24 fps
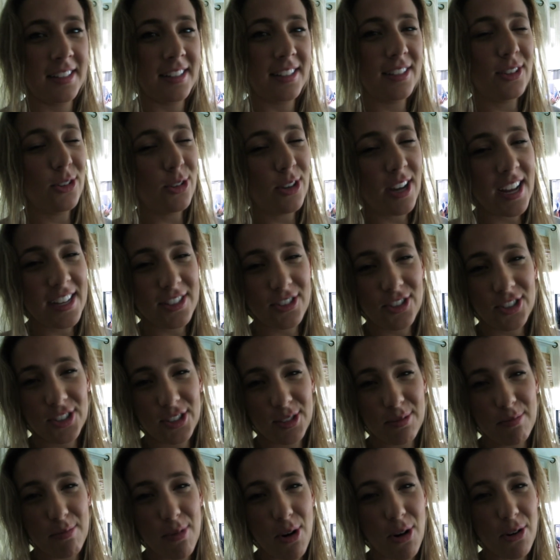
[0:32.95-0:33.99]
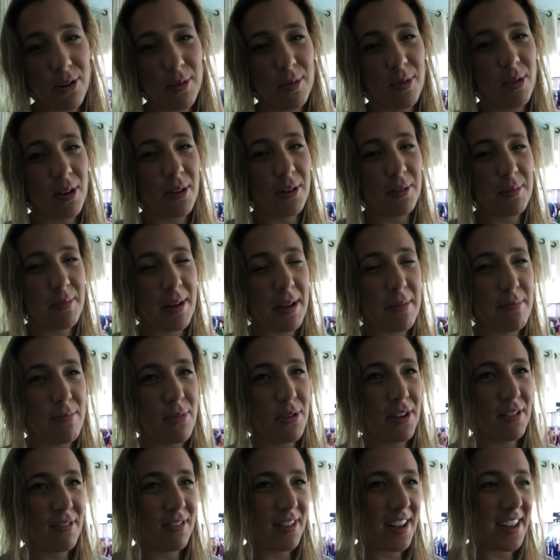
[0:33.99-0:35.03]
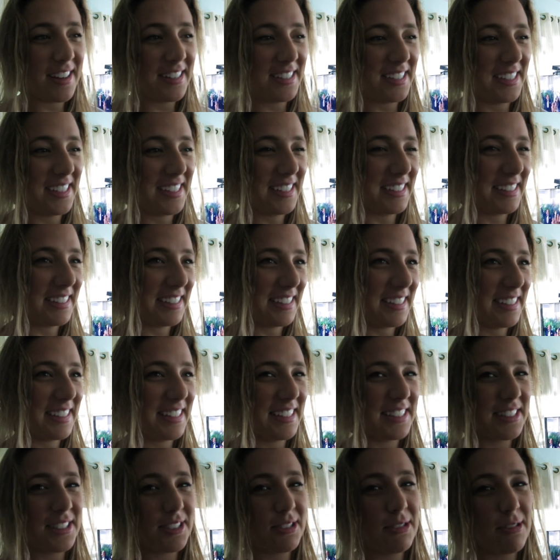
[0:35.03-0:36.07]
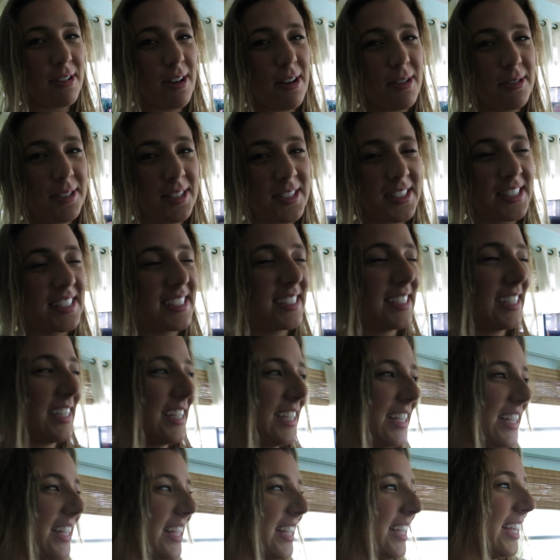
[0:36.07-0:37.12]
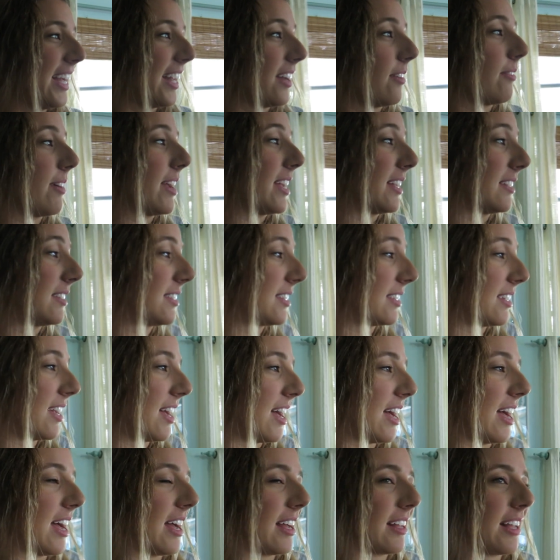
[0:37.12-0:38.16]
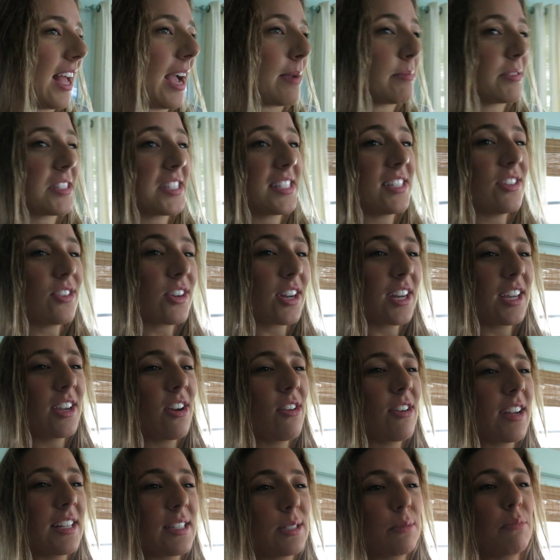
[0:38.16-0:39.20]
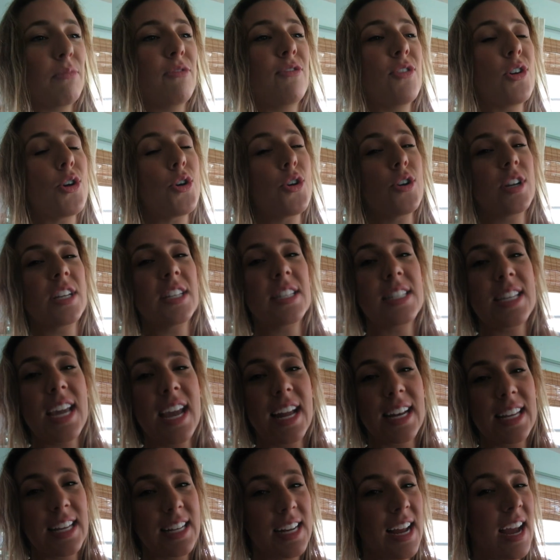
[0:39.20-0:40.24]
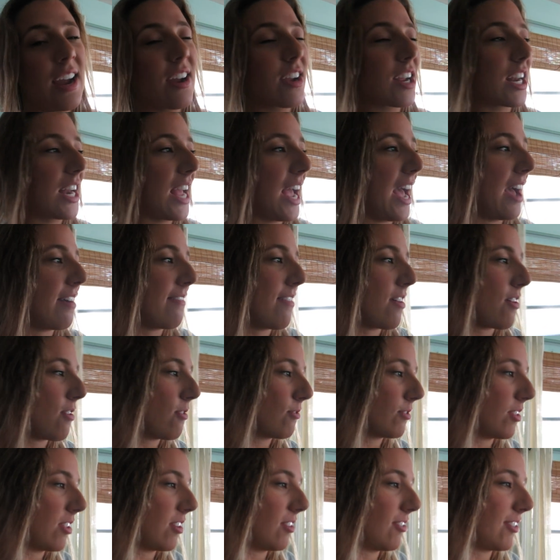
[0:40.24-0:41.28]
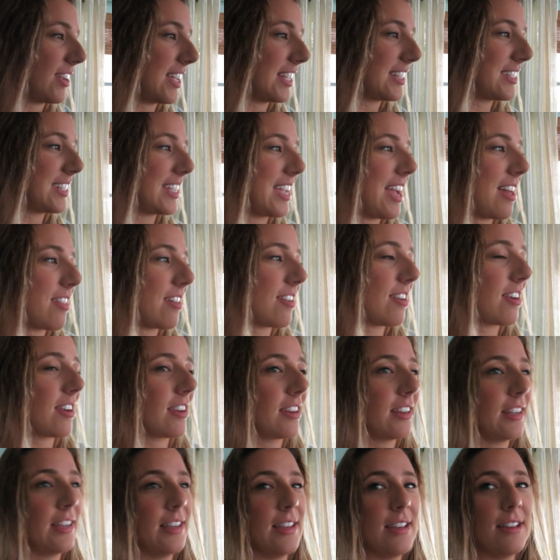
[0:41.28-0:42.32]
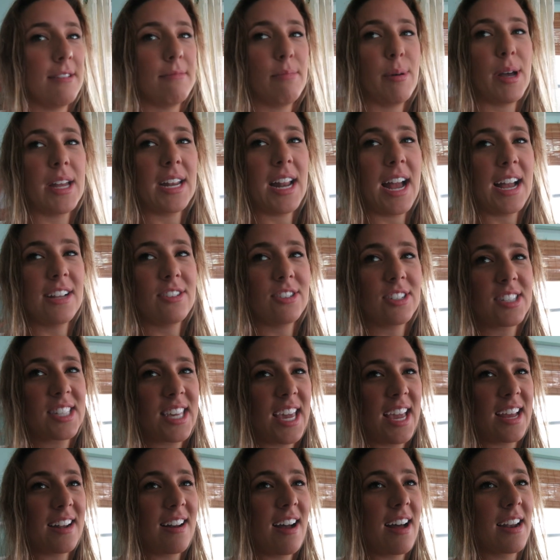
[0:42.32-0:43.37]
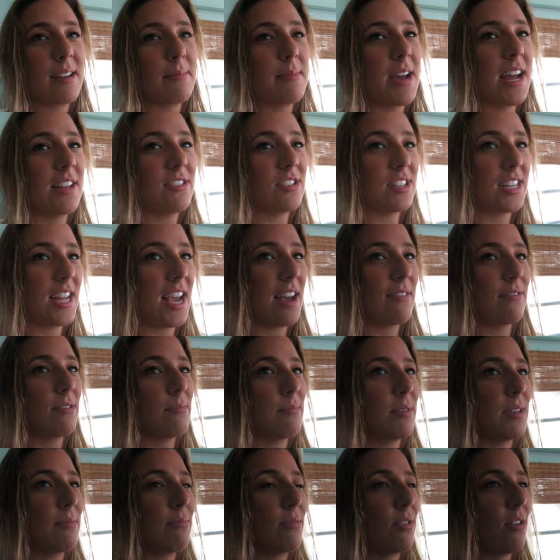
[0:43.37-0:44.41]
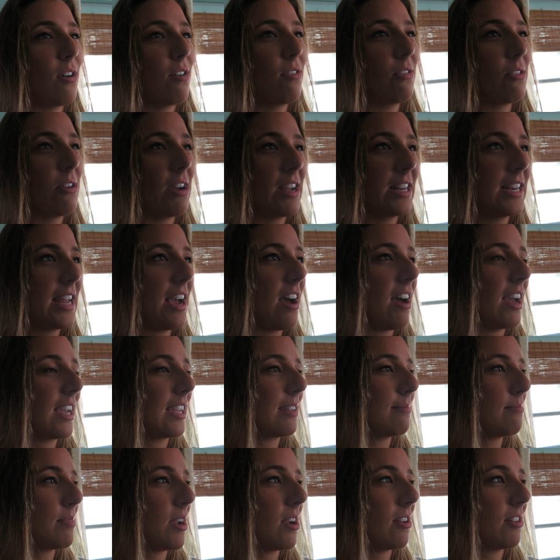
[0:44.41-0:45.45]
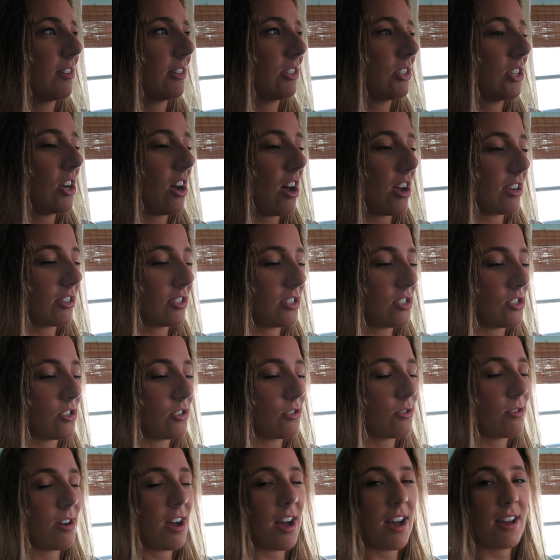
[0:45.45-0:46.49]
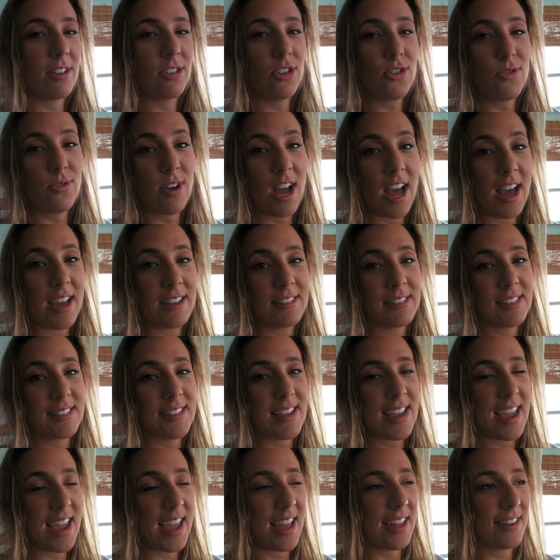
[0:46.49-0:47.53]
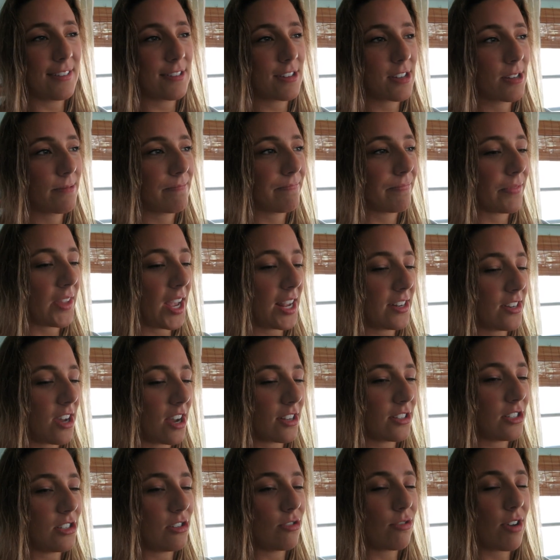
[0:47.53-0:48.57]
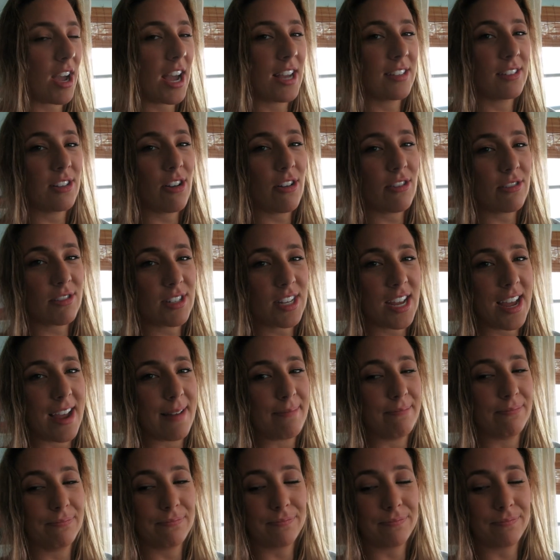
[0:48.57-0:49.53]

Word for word: you guys just motorboated my boyfriend. That's gross. Ugh. Anyways, uh, I'm still going to go get some food, and Danny and I are going to have our own little get together. But I just cannot imagine having people over right now. I can barely talk to uh, you guys, and I talk to you guys all the time.